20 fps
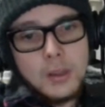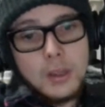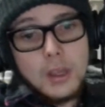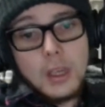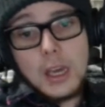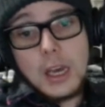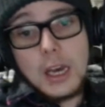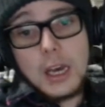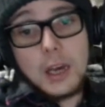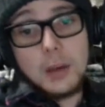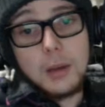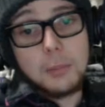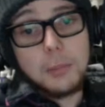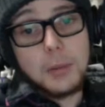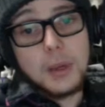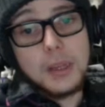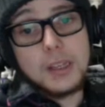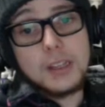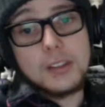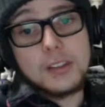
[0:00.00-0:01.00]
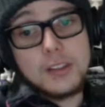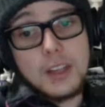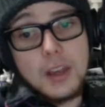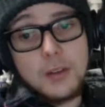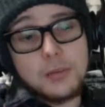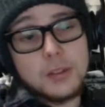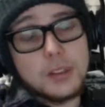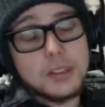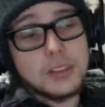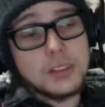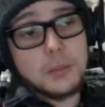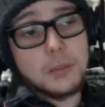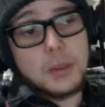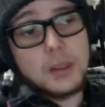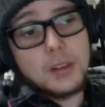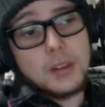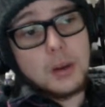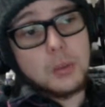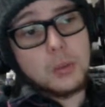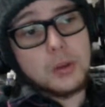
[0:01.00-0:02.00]
But it's definitely something
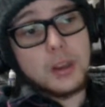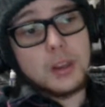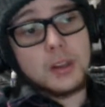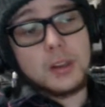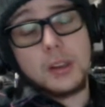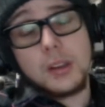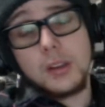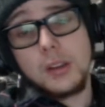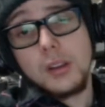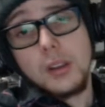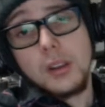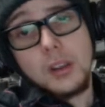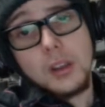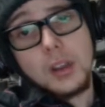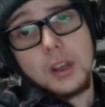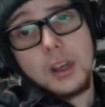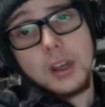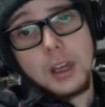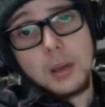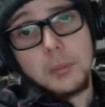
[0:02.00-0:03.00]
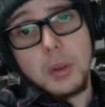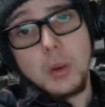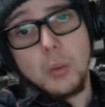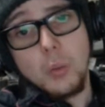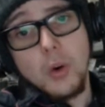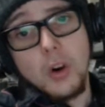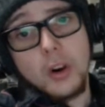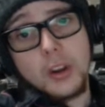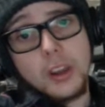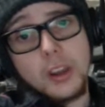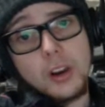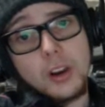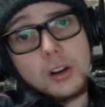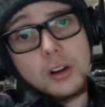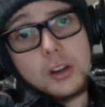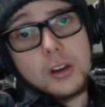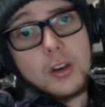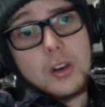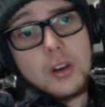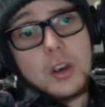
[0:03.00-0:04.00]
that we're gonna be working
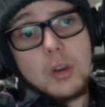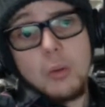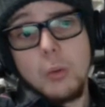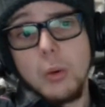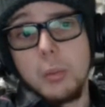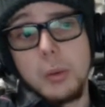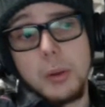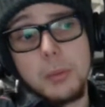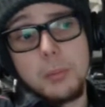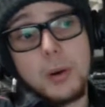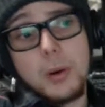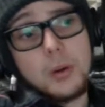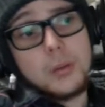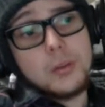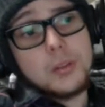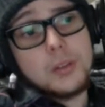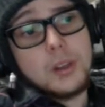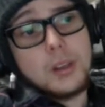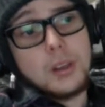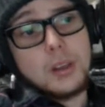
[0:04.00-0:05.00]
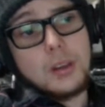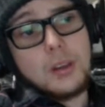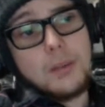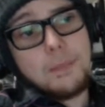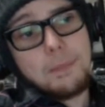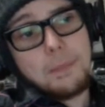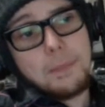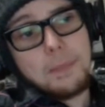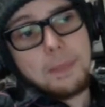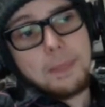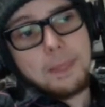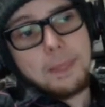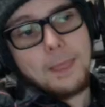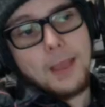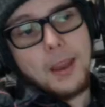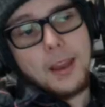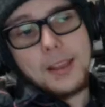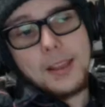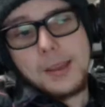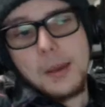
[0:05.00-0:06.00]
on. We'll be posting
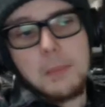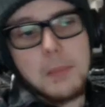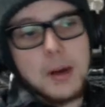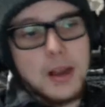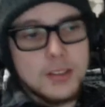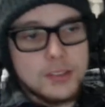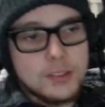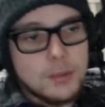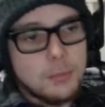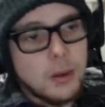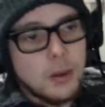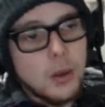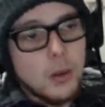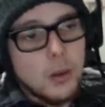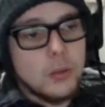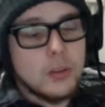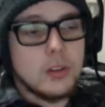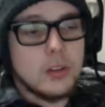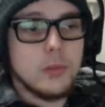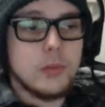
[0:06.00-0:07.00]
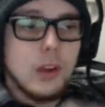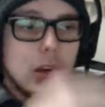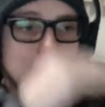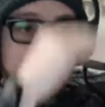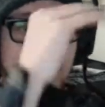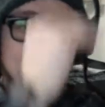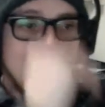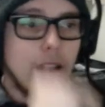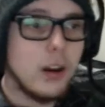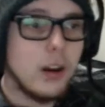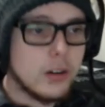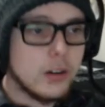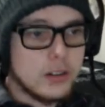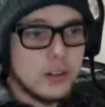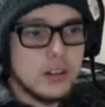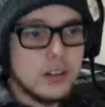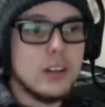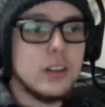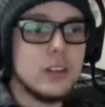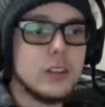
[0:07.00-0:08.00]
kind of like a master post of
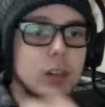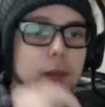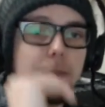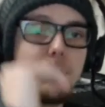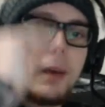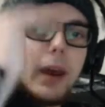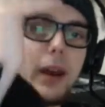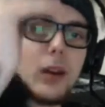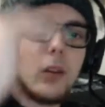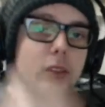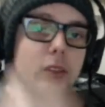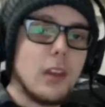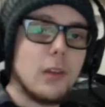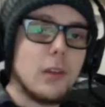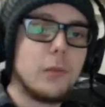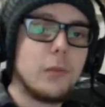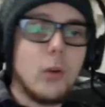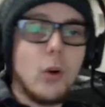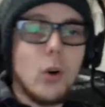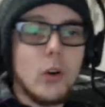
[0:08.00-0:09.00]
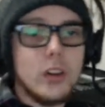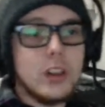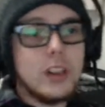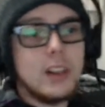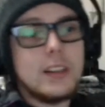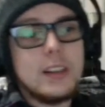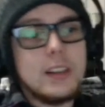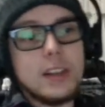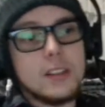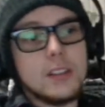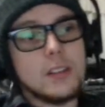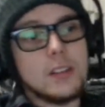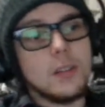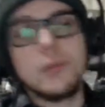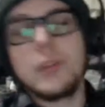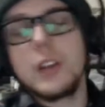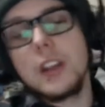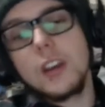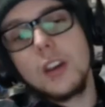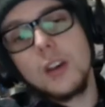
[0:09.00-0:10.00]
characters and battles they've fought in, links to
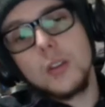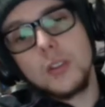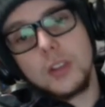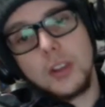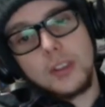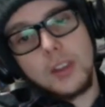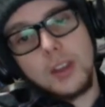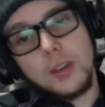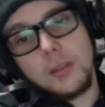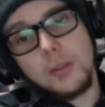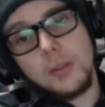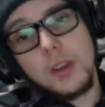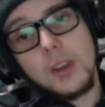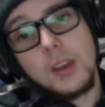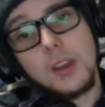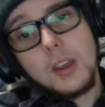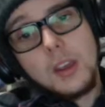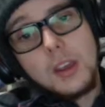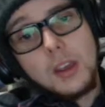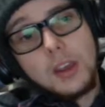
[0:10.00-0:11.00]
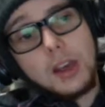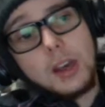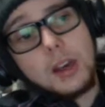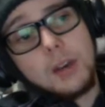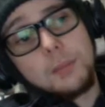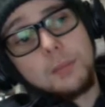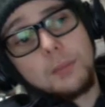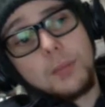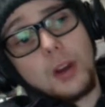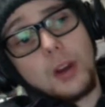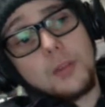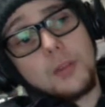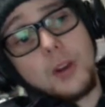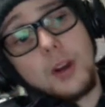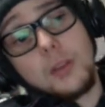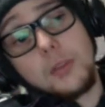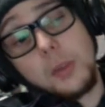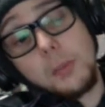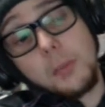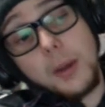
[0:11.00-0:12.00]
videos that they've
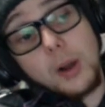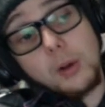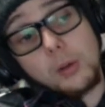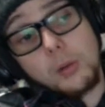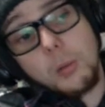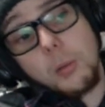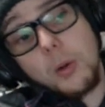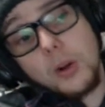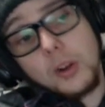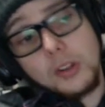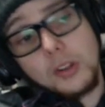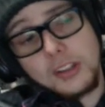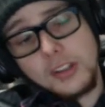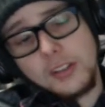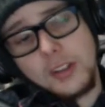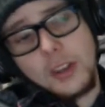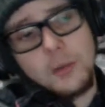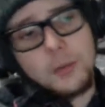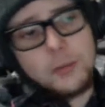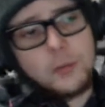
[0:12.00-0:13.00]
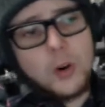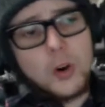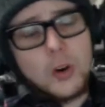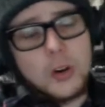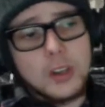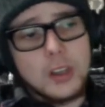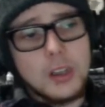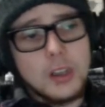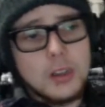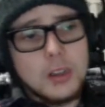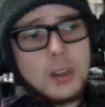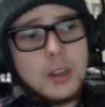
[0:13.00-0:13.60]
of the battle reports that they've fought in,